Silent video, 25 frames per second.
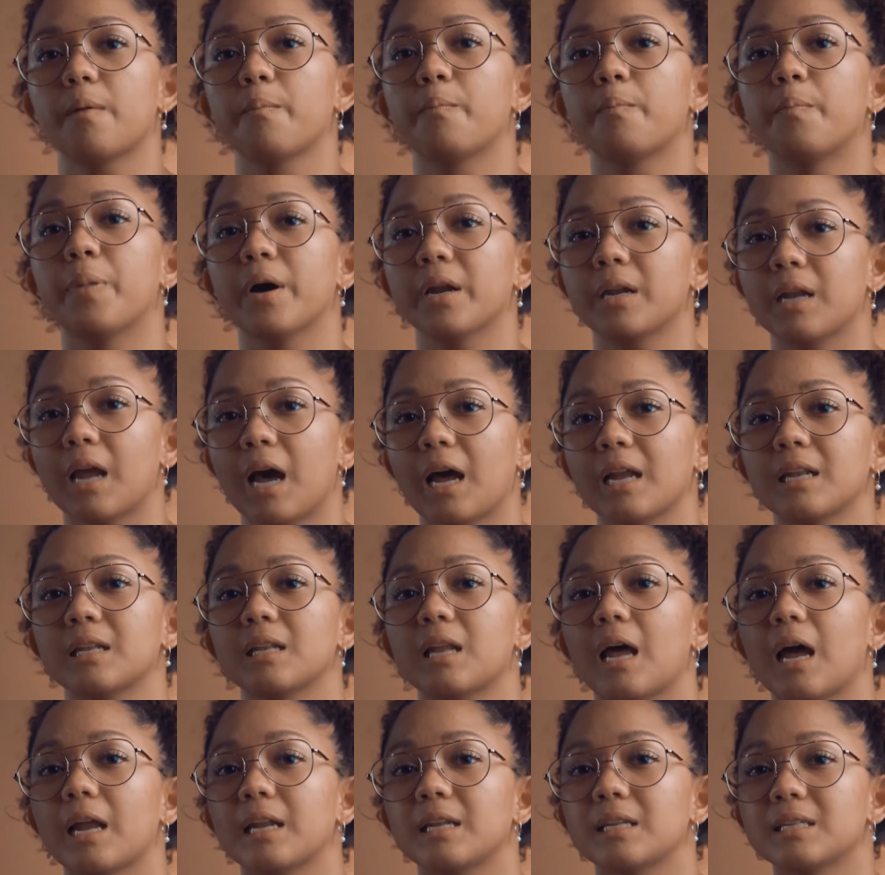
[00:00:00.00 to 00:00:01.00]
Tribe on this
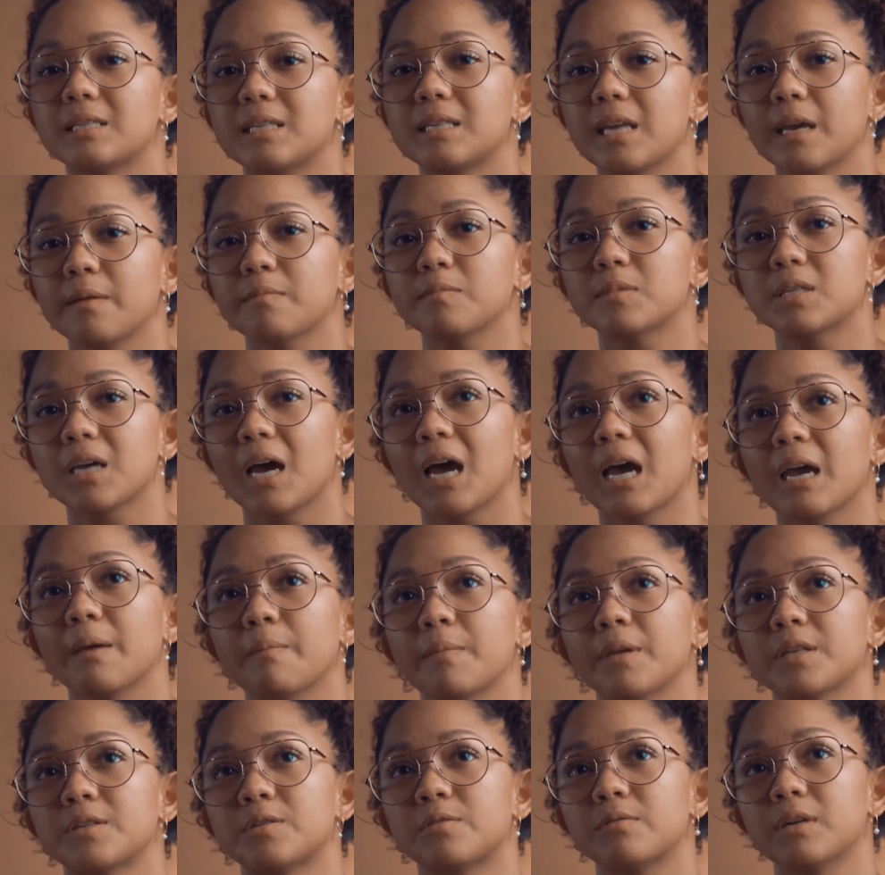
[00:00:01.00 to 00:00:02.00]
project because it was
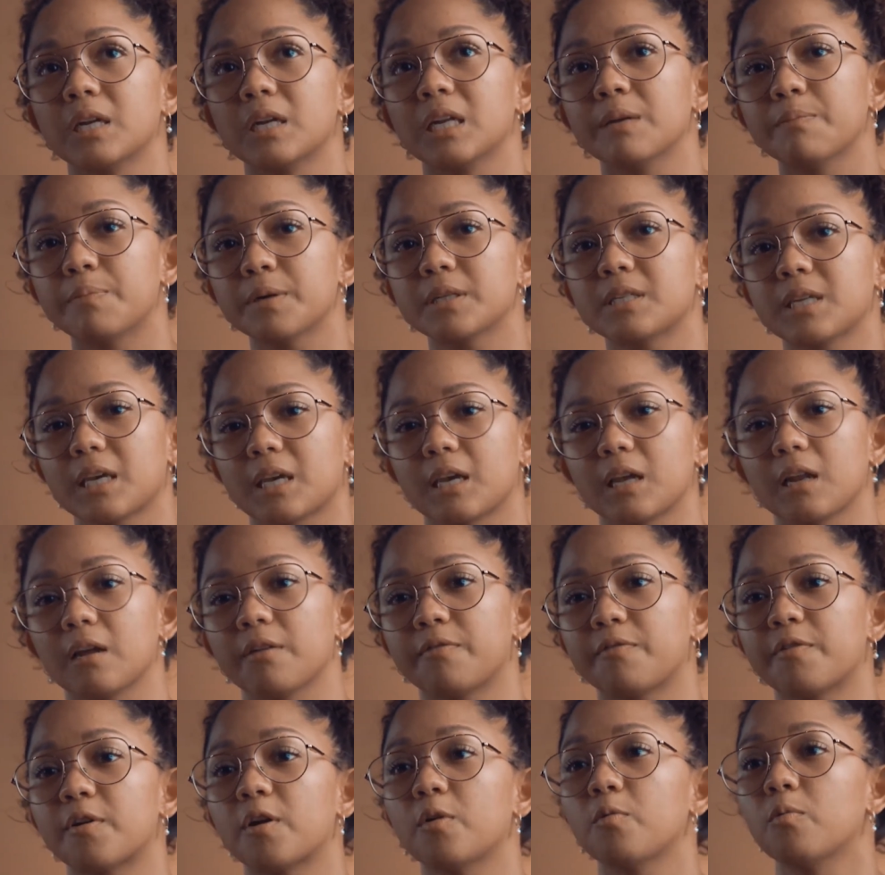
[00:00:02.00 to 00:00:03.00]
exactly in line with the kind of work
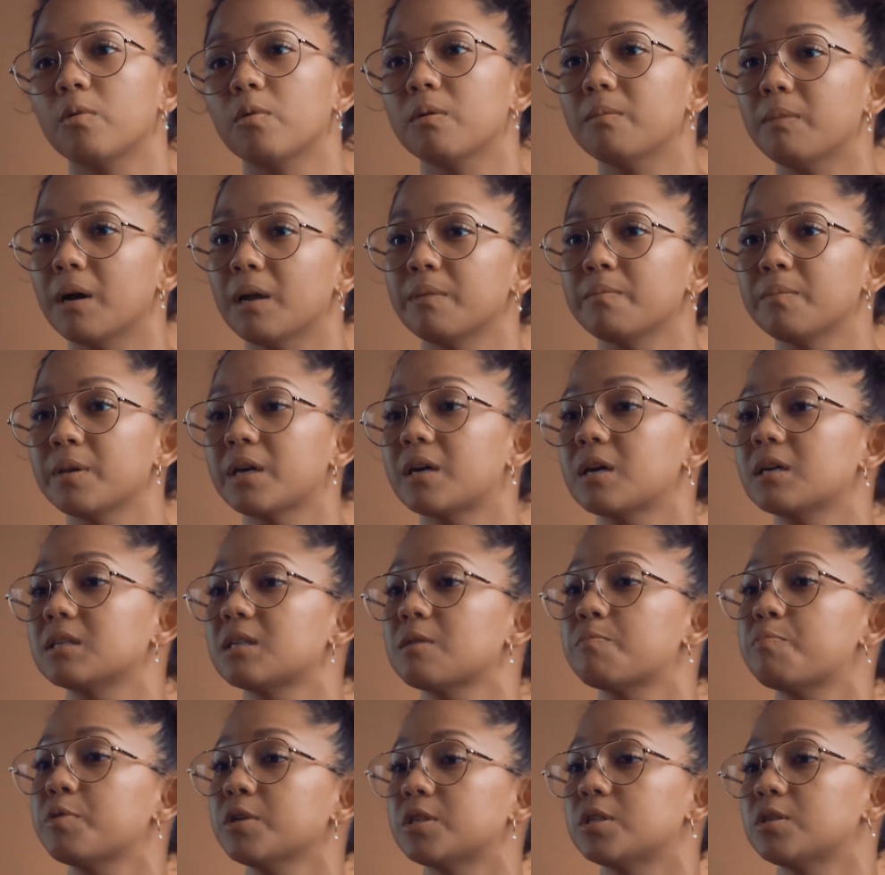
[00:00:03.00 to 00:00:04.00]
she's been wanting to tackle
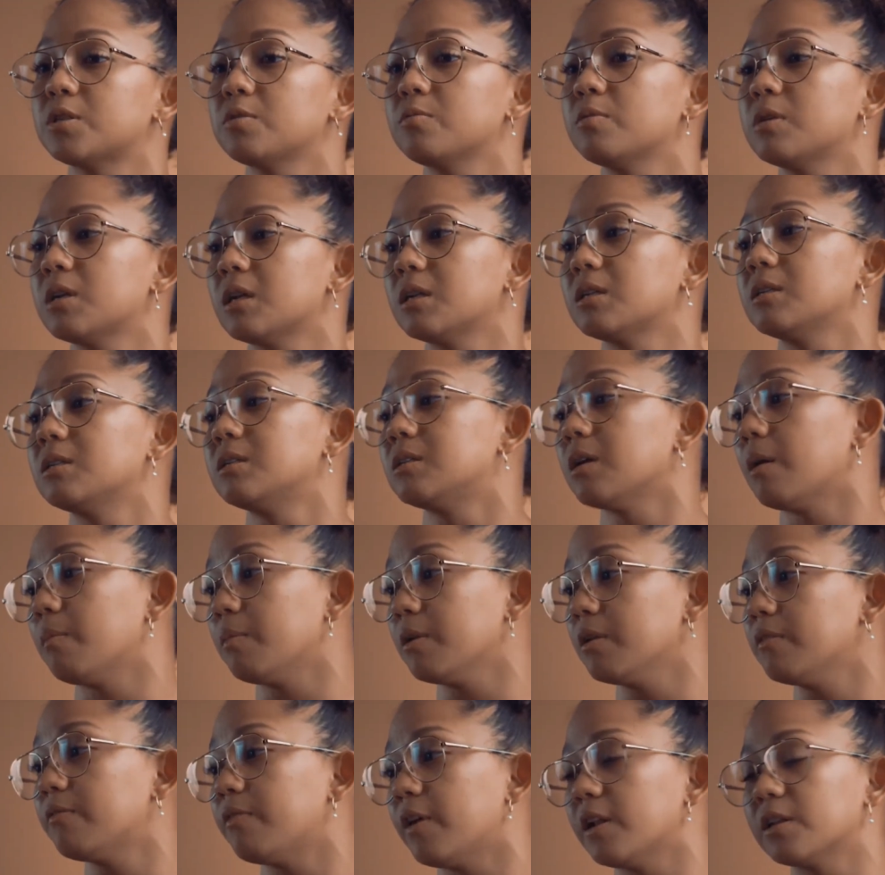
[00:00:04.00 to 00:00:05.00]
lately.
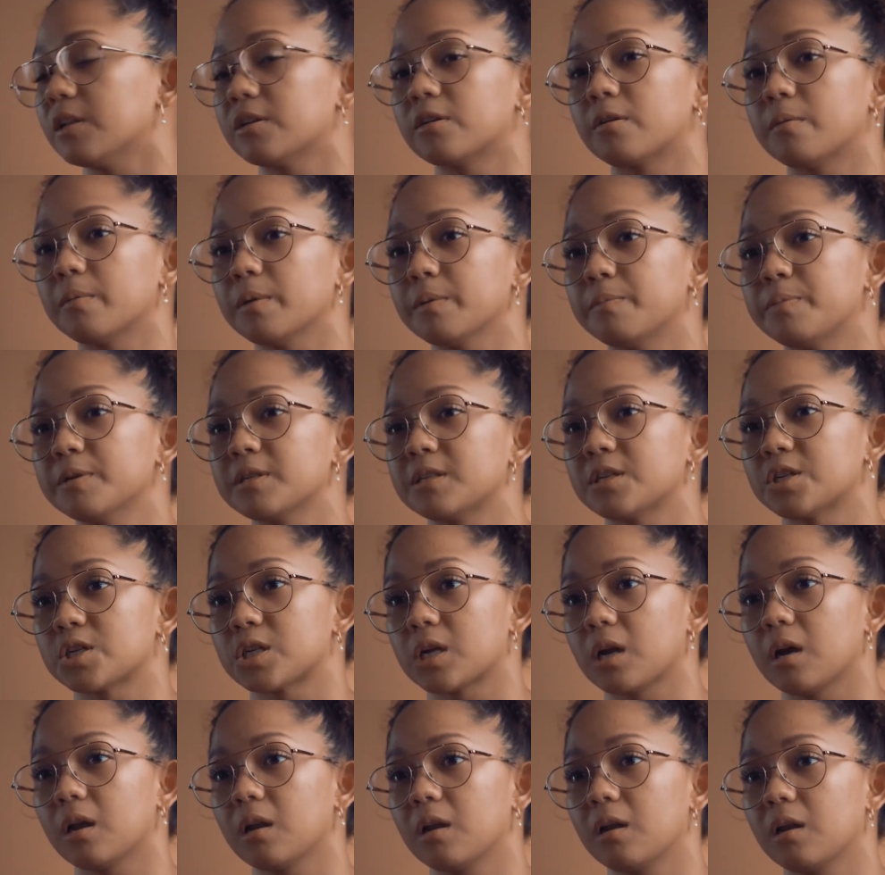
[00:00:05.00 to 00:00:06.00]
She went on to say, "I was really
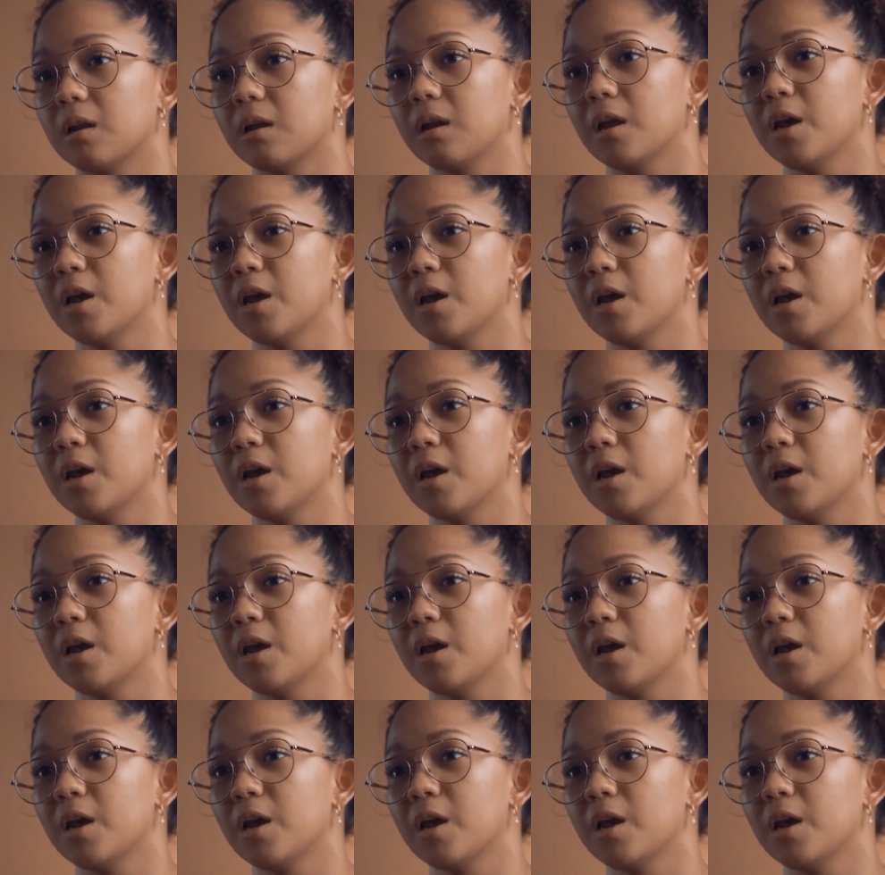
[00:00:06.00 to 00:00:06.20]
curious